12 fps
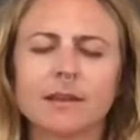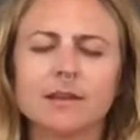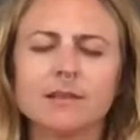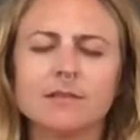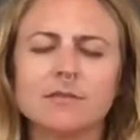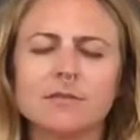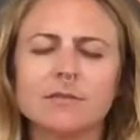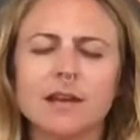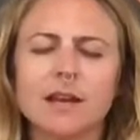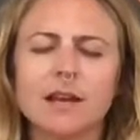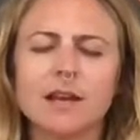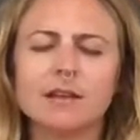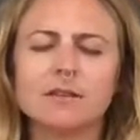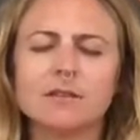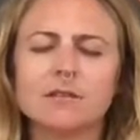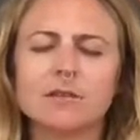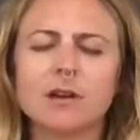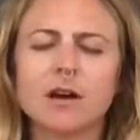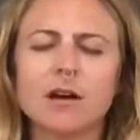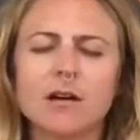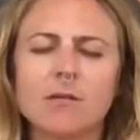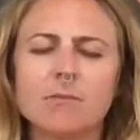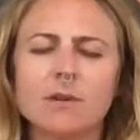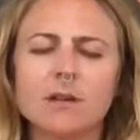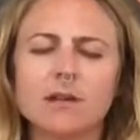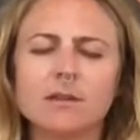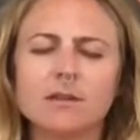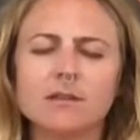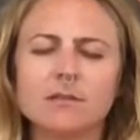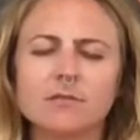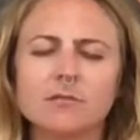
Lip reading: to feelings of calmness and